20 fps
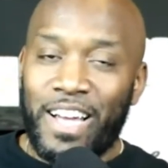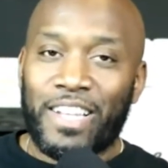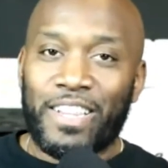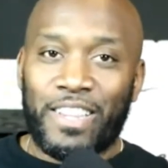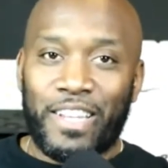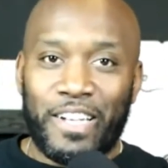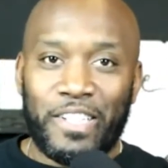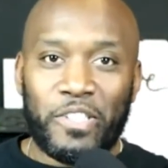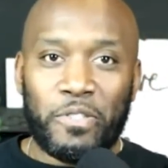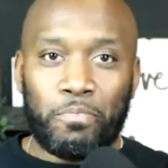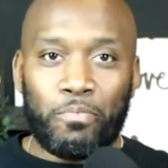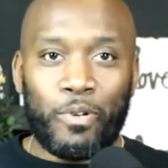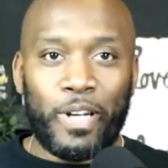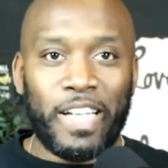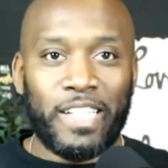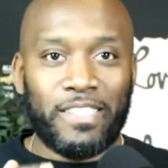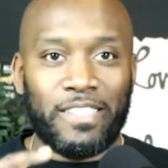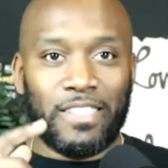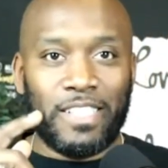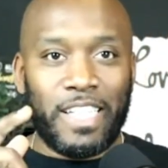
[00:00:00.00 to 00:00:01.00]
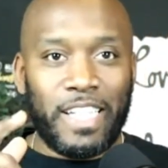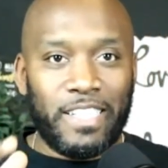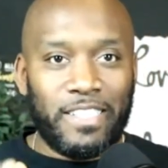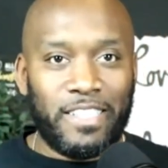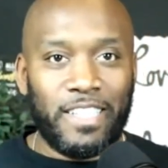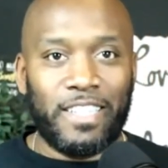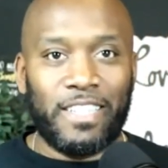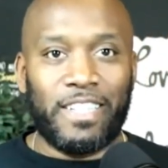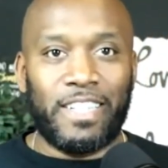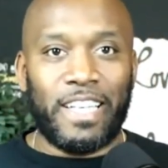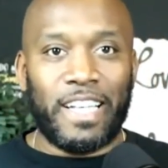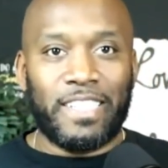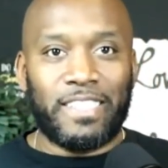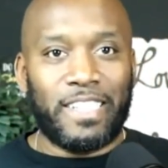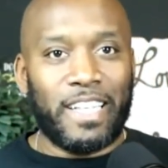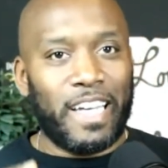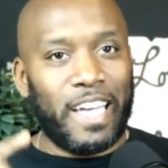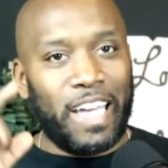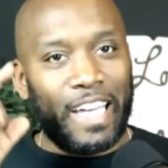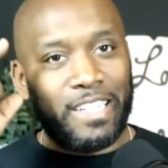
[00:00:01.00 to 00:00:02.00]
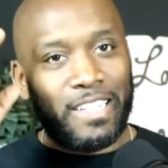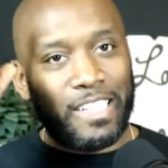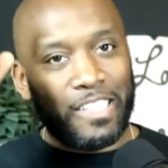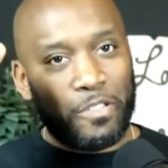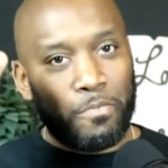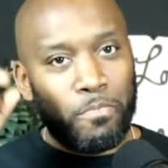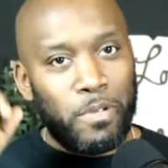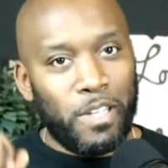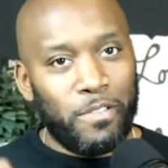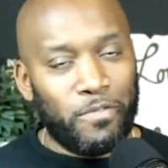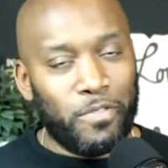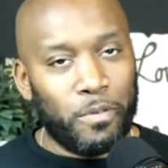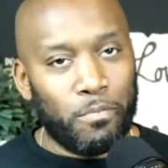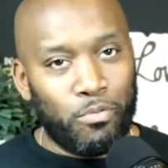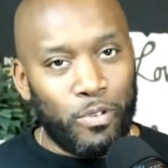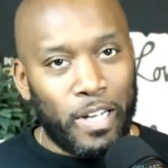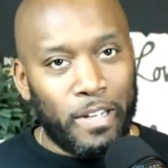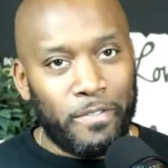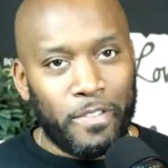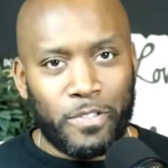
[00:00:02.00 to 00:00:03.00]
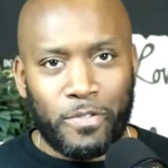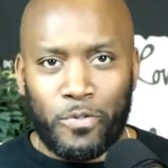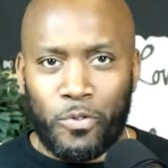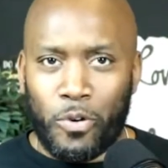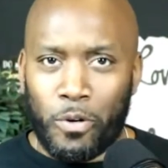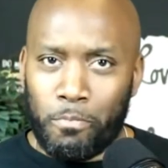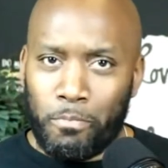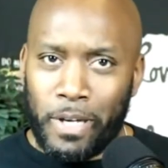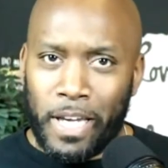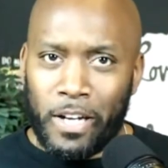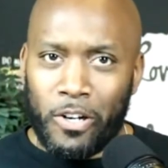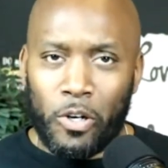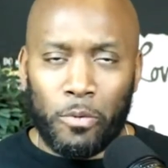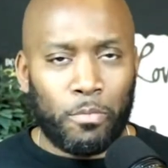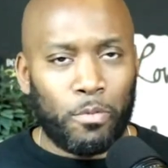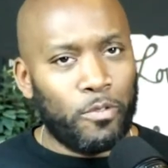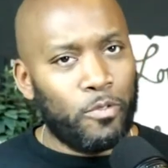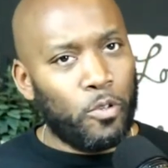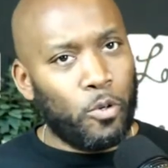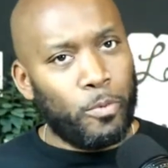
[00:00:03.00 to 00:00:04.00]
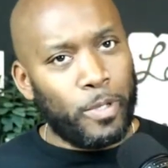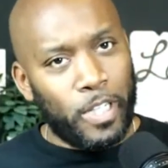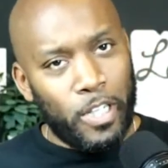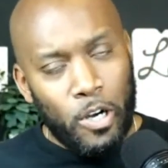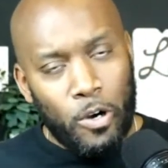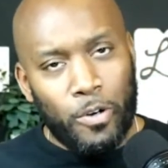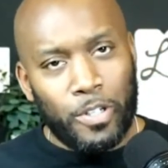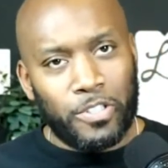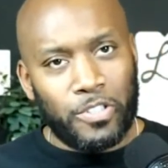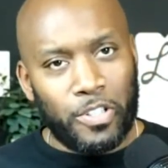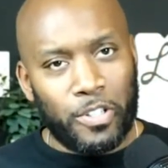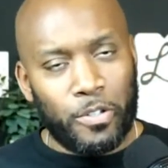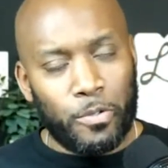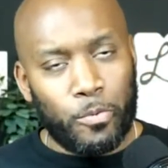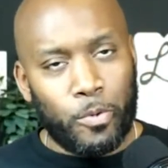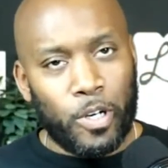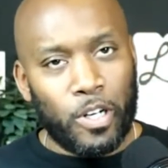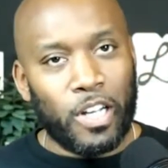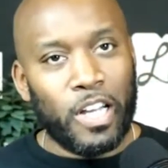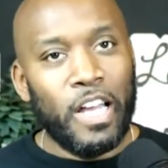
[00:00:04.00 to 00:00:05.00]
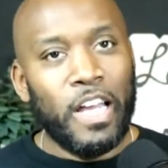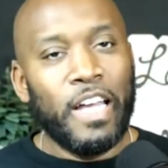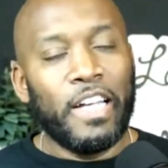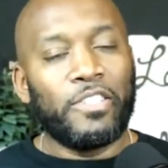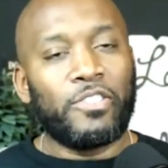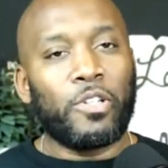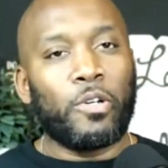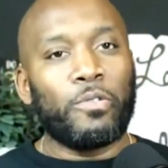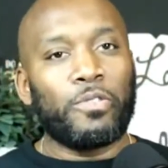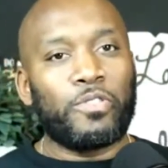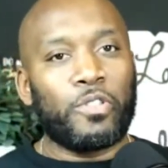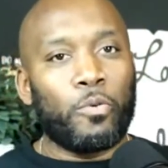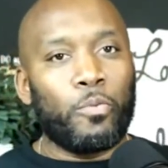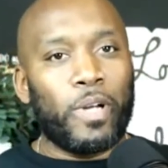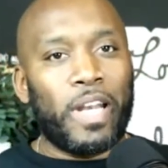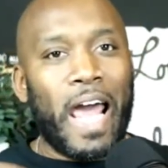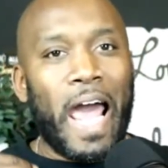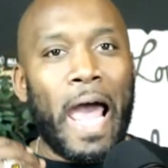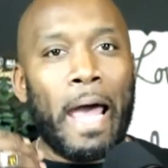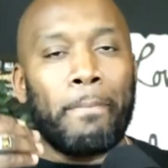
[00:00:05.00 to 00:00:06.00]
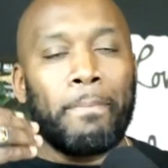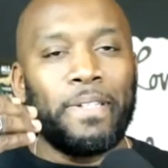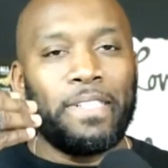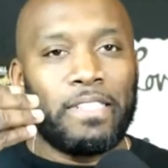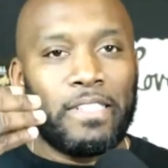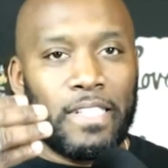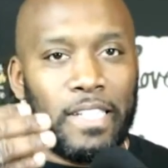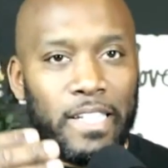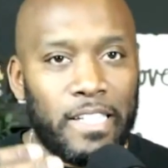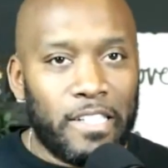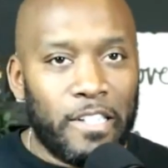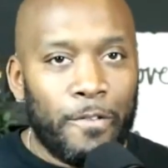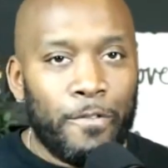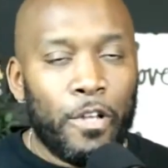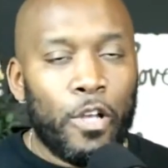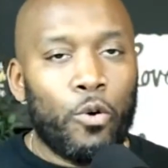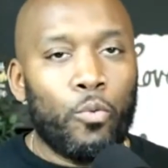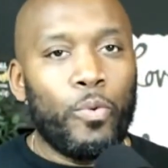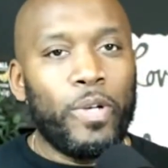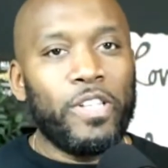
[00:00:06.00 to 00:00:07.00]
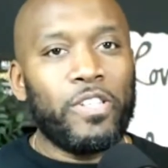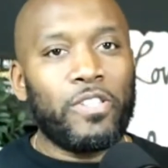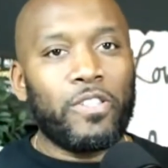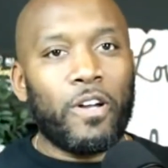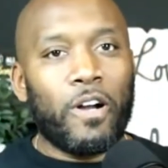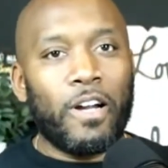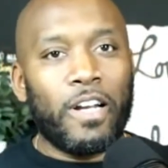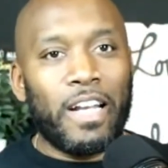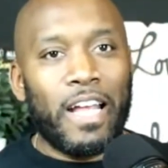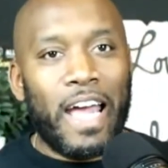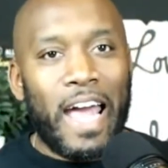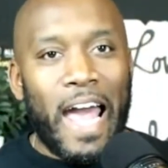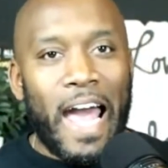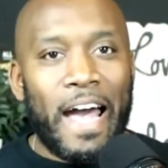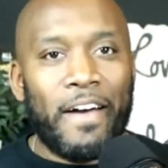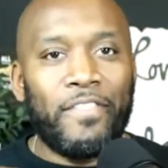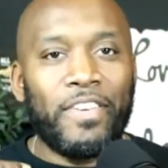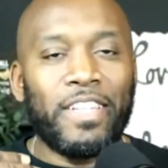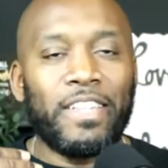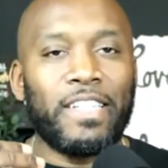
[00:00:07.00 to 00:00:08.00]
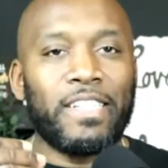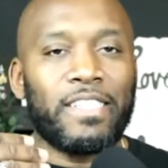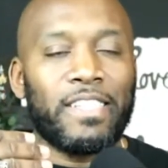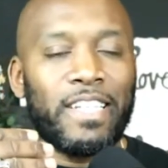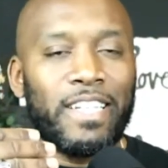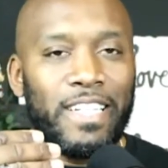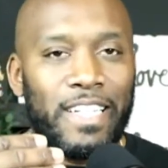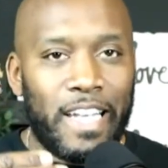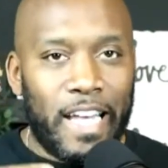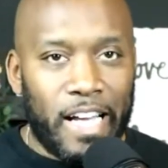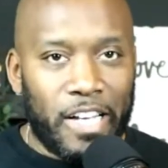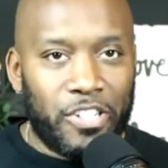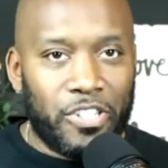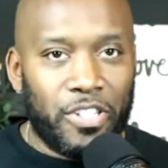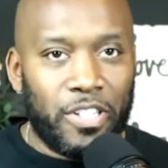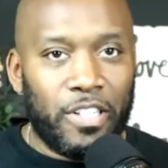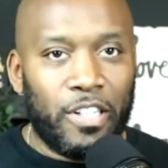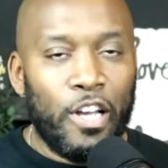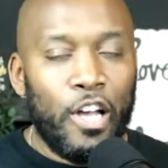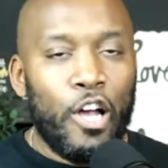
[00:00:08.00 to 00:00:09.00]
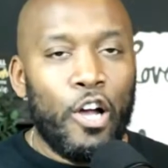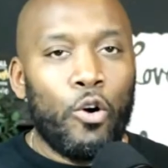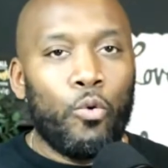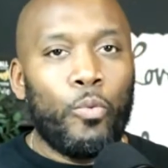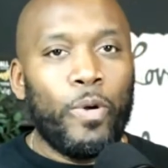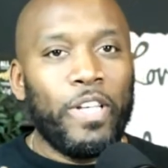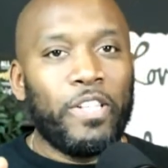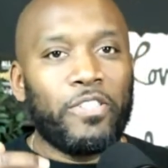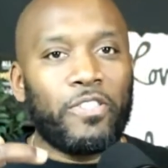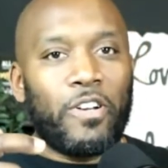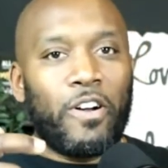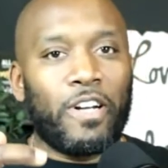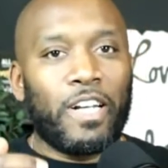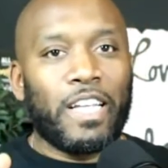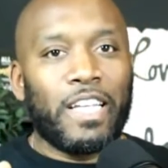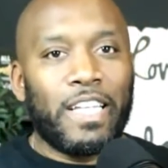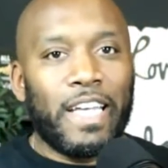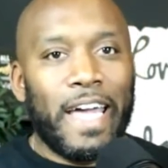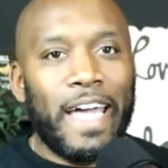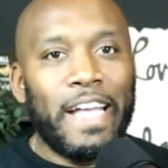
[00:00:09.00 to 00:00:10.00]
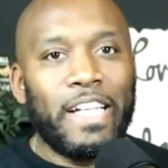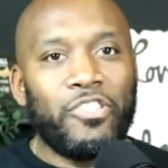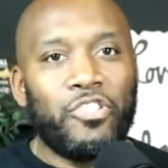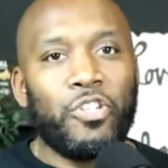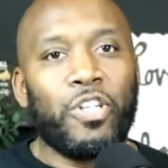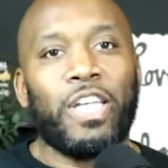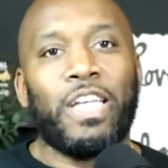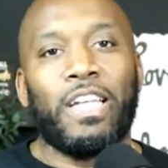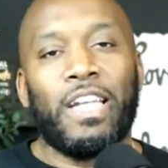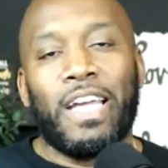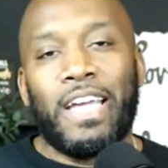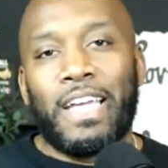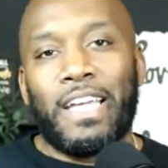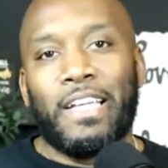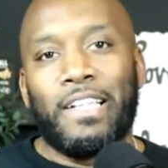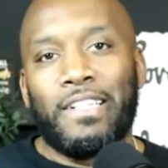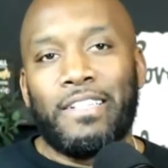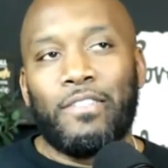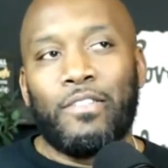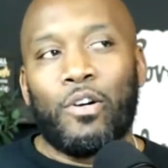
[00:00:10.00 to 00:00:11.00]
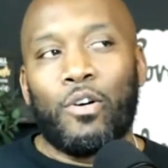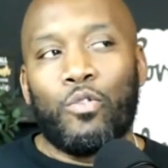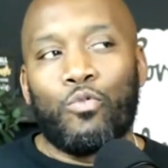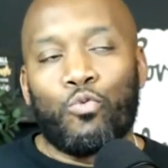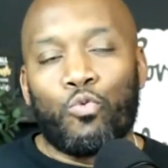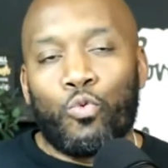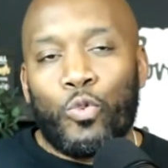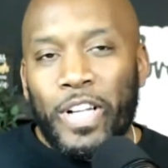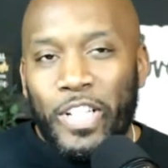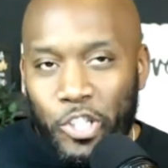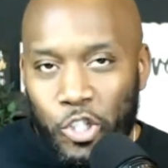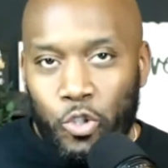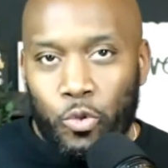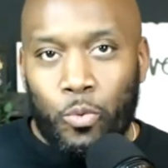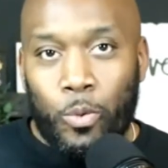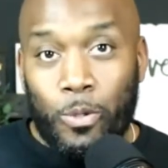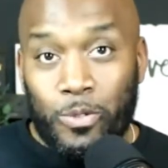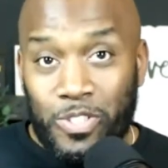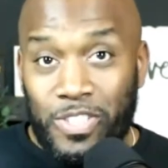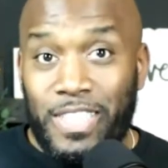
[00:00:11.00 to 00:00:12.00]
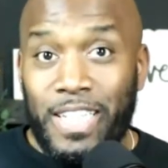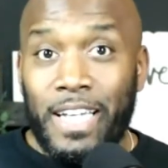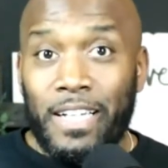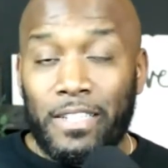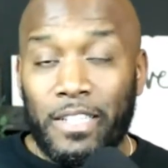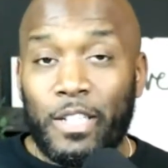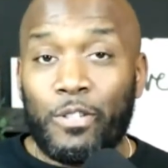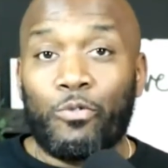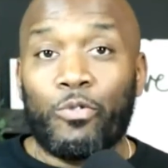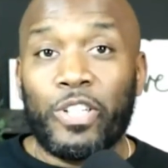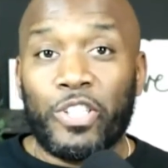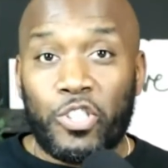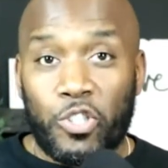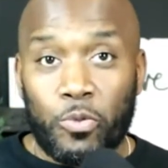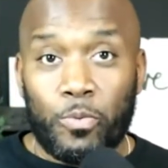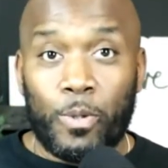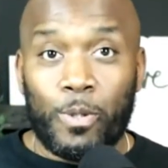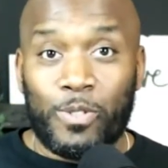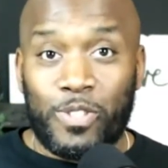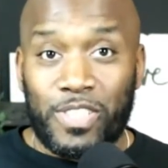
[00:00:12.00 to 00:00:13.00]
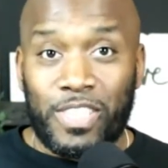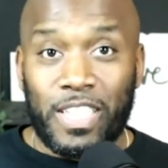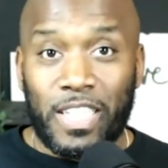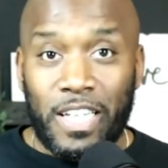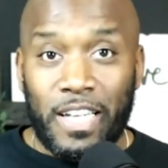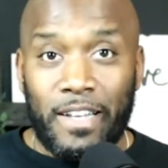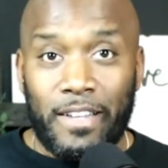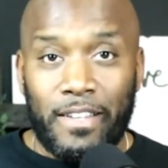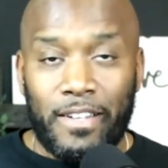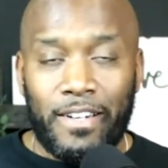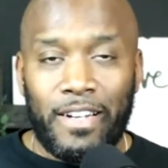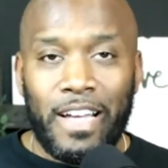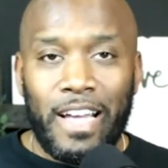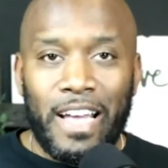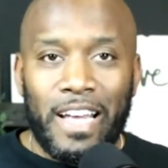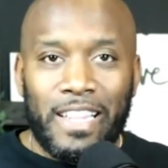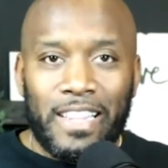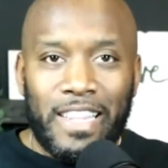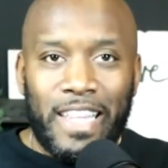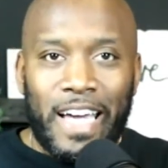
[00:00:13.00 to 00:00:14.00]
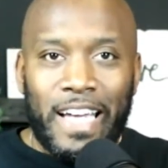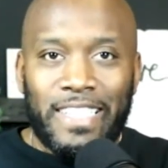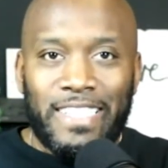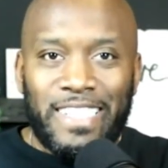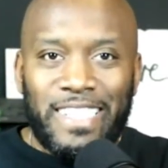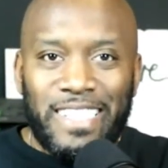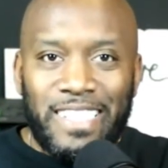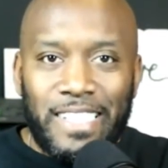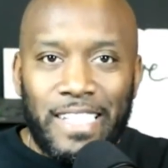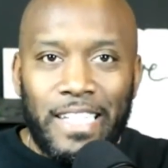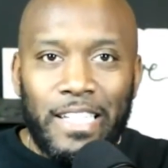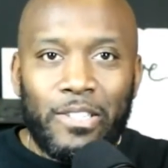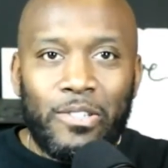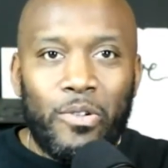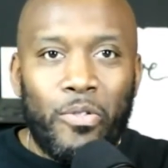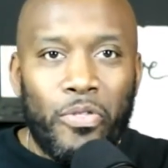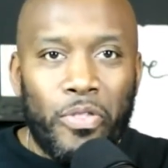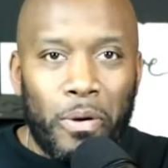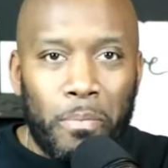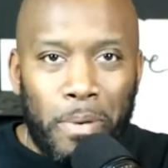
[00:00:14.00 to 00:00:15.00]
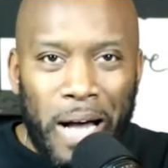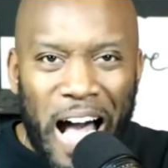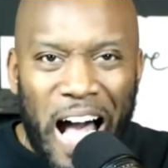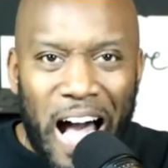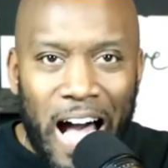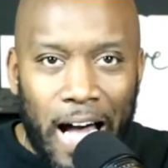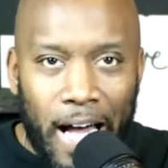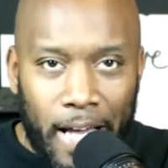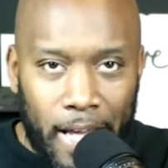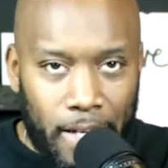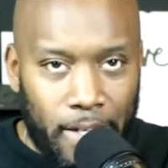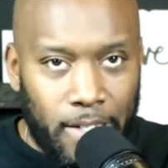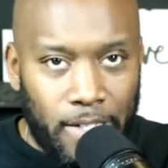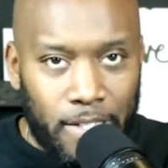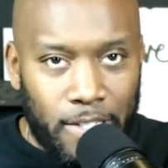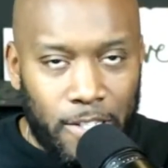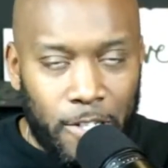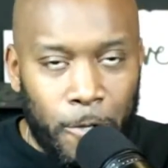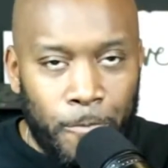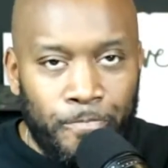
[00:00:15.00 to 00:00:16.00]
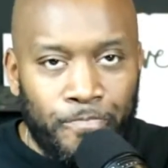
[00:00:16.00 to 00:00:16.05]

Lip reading: Lunch breaks lead to the next day. Hey, let's meet for breakfast for a bagel before we go into the work. So what happens is we start having this connection. We start engaging in rituals, daily rituals together that seal the bond.